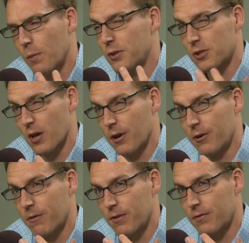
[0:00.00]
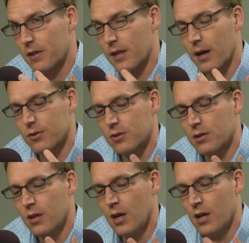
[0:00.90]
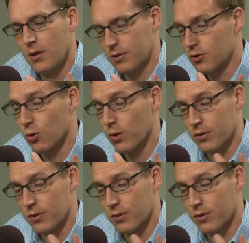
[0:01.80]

Beach is $150,000 to join.